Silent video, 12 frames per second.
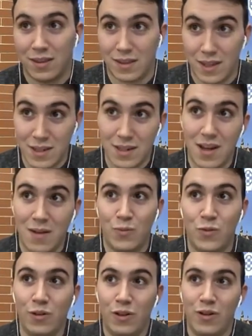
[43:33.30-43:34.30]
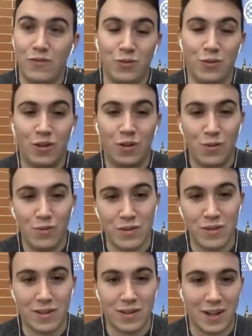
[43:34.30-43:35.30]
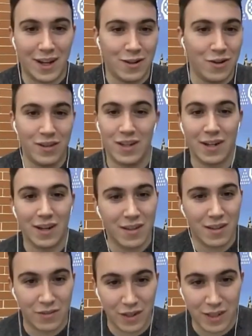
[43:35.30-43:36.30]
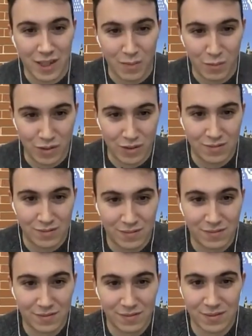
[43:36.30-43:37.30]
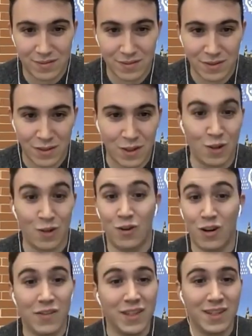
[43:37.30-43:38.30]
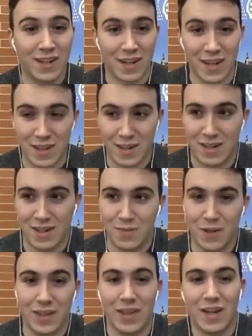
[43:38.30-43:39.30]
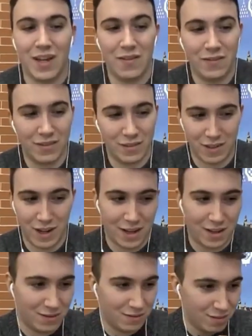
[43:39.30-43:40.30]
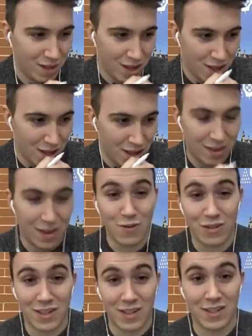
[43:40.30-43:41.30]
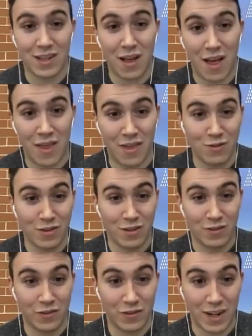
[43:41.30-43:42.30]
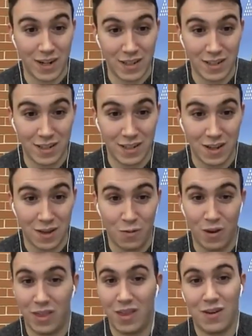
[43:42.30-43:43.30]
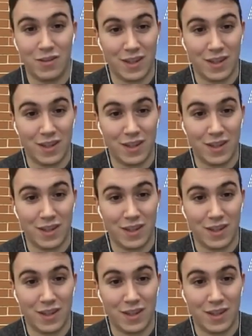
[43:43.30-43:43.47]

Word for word: Tesla would love to include another radar, for example, or a better radar, but they have like thousands and thousands of cars without